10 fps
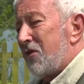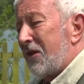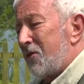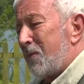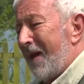or
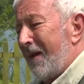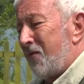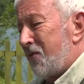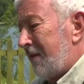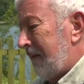six
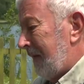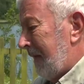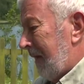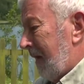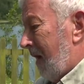pounds and
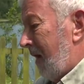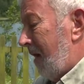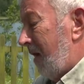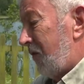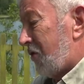I
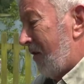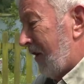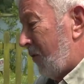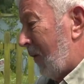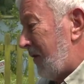liked the
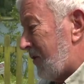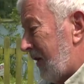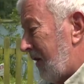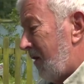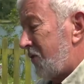
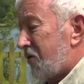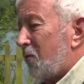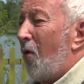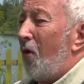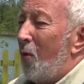tranquility and I
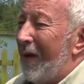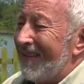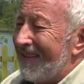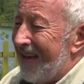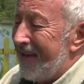swore
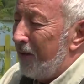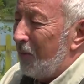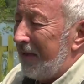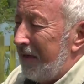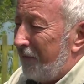one day I
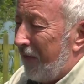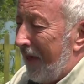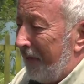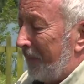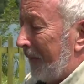would live
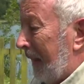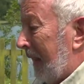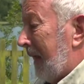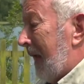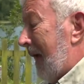there.
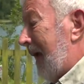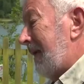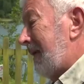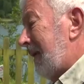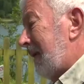
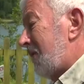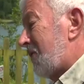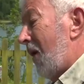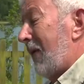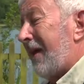And
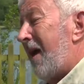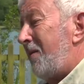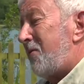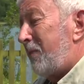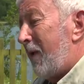so it
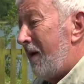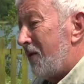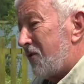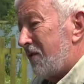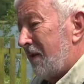came to
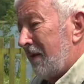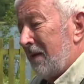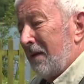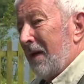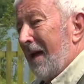pass.
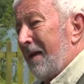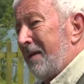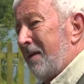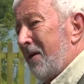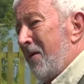
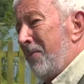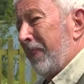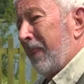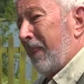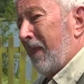And
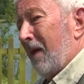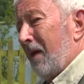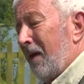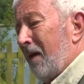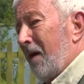um,
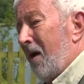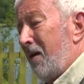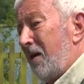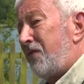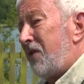
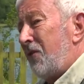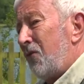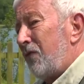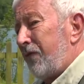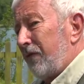I lived in
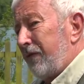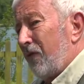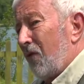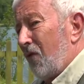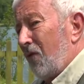Norfolk
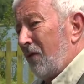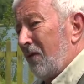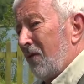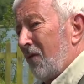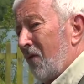for
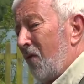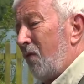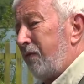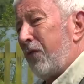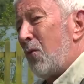
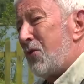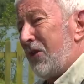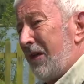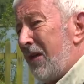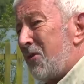oh,
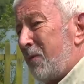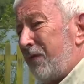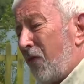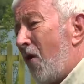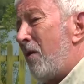40 years
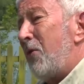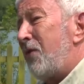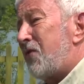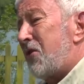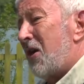before I
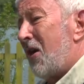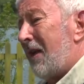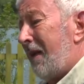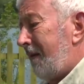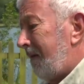moved to
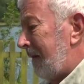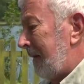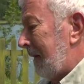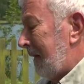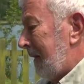Thailand.
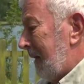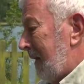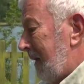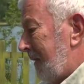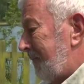
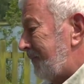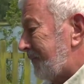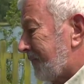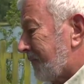Um,